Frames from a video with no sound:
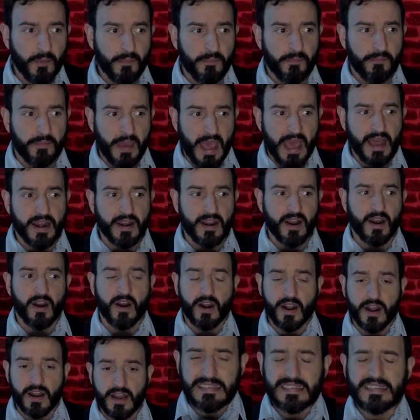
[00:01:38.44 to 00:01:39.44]
better
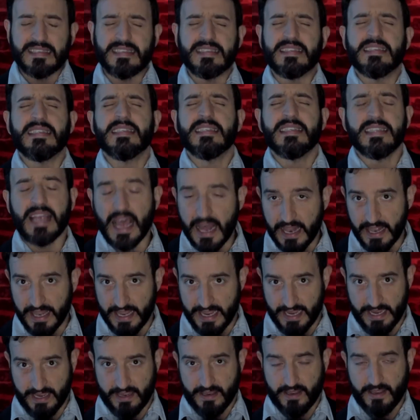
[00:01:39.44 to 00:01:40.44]
are
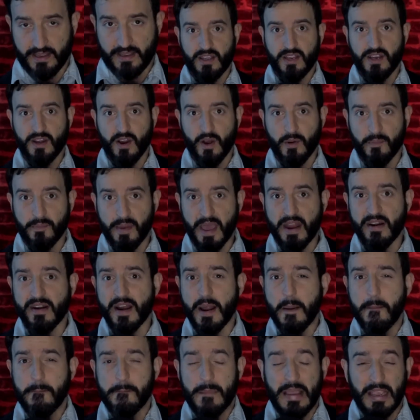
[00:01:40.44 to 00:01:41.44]
selling you know
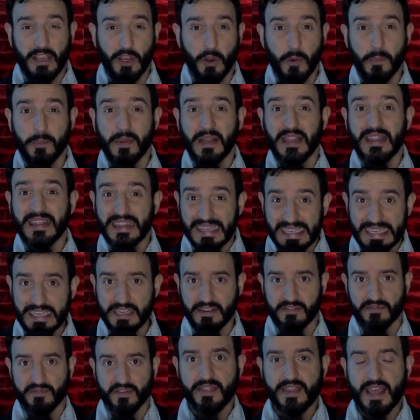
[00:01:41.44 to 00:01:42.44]
better make you
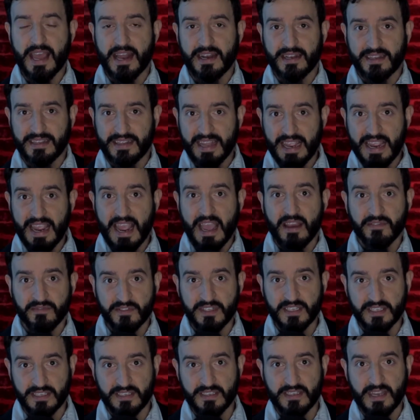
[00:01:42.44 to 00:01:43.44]
believe that they have
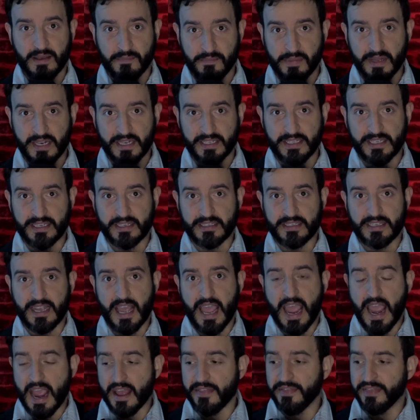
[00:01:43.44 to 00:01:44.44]
these abilities
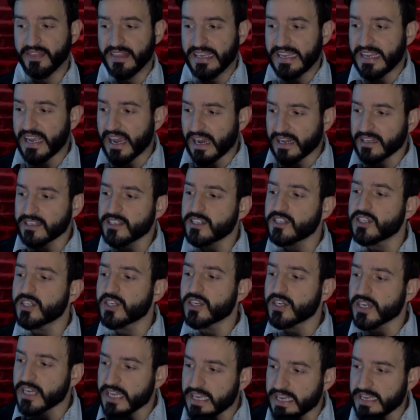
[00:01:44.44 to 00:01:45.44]
and the
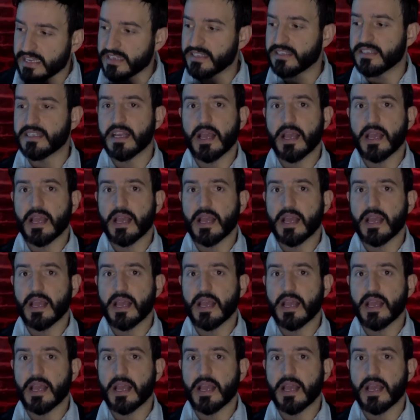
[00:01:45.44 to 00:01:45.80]
answer is